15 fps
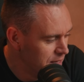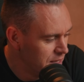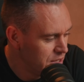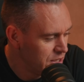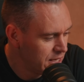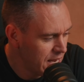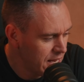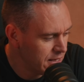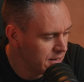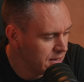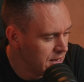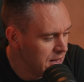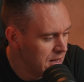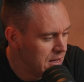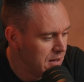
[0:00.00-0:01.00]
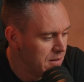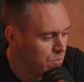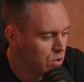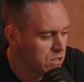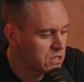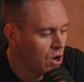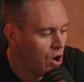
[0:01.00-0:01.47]
You get it.
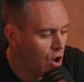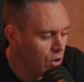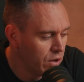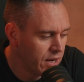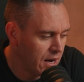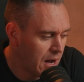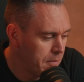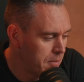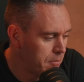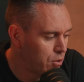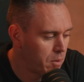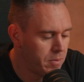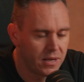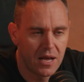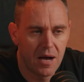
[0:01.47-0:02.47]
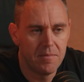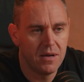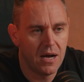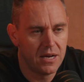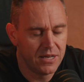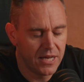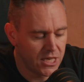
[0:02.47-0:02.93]
What's holding it up and propping it up
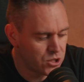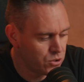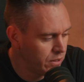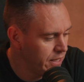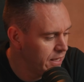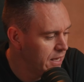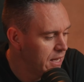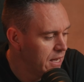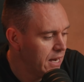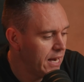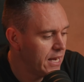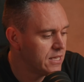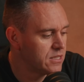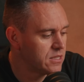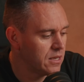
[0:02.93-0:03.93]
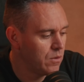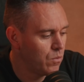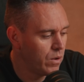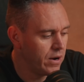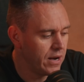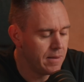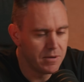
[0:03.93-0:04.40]
unnaturally is
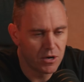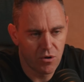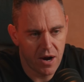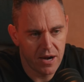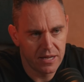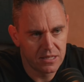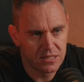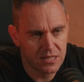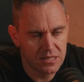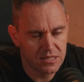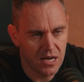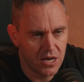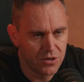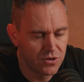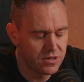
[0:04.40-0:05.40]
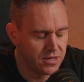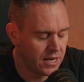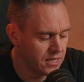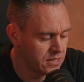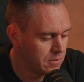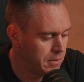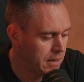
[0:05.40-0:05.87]
we're immigrating
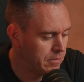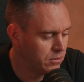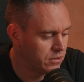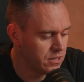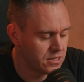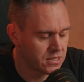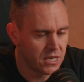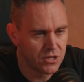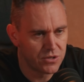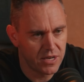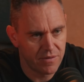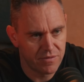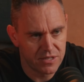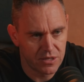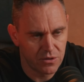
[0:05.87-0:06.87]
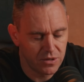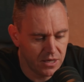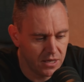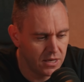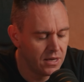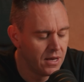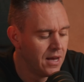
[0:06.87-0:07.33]
600,000 people to this country every single
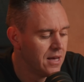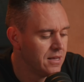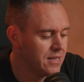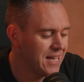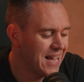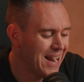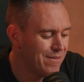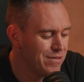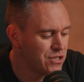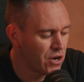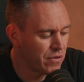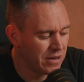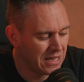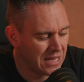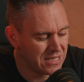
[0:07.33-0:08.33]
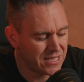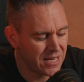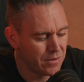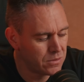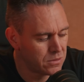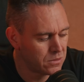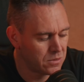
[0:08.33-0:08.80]
year. The average over the last 10
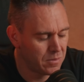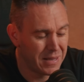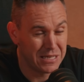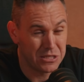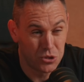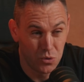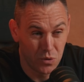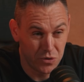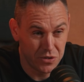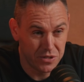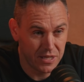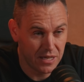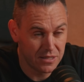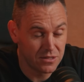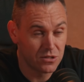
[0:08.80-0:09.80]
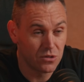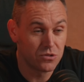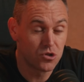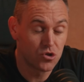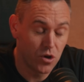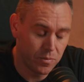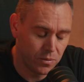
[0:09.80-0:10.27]
years was about 200,000, so it's
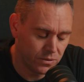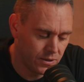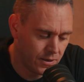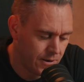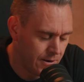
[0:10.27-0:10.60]
tripled.